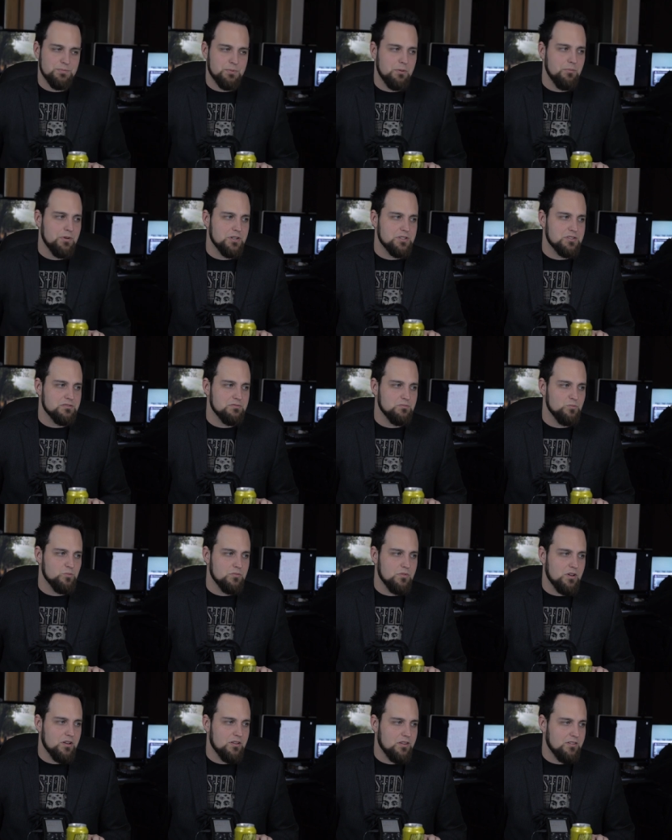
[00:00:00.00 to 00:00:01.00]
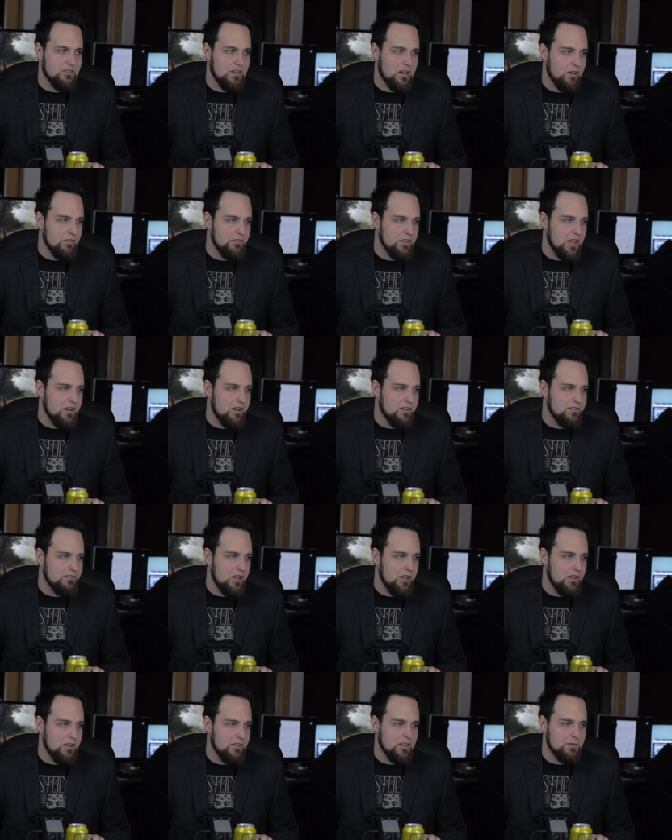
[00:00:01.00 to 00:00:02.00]
So that's pretty much. Is that all the
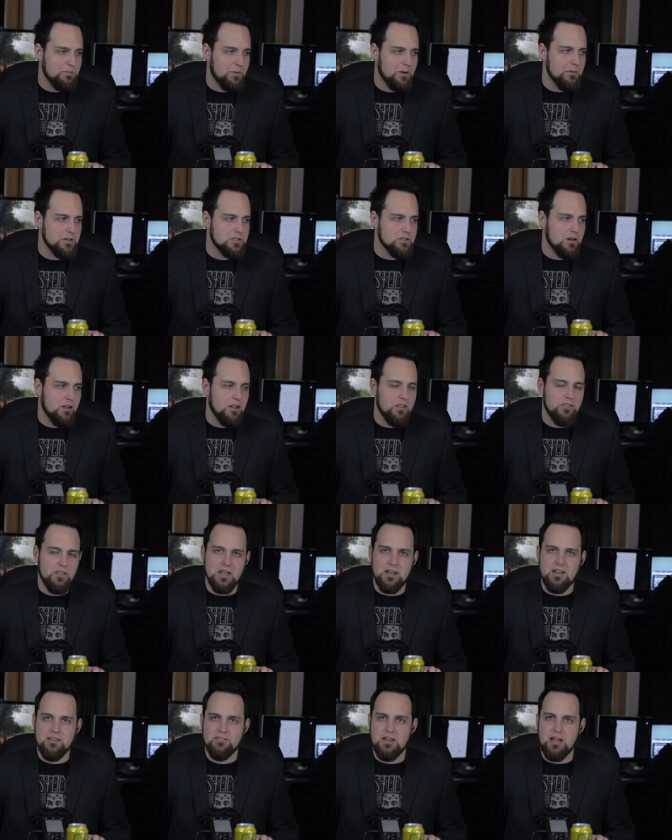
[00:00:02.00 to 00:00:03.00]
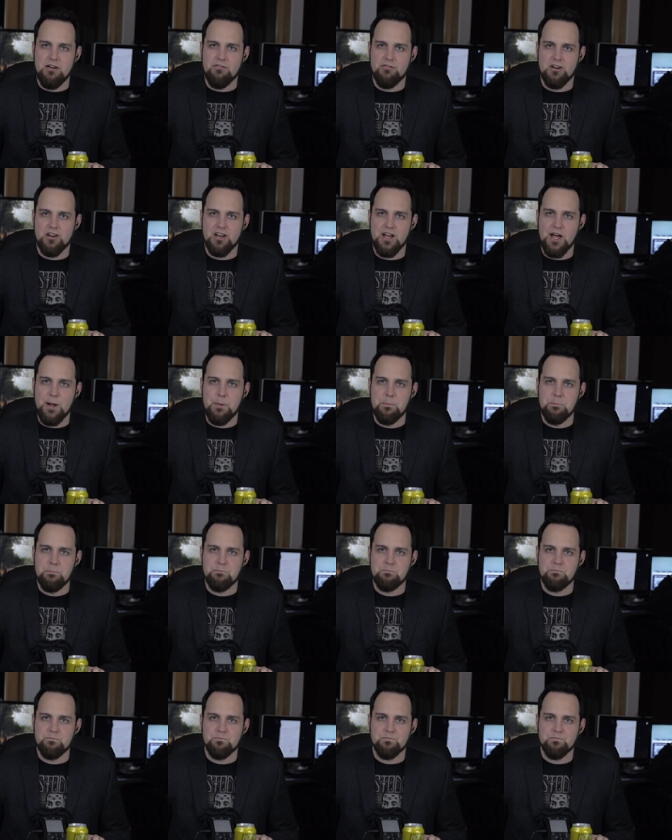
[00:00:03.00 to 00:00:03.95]
NSA? Yeah, that's pretty much all the NSA for today.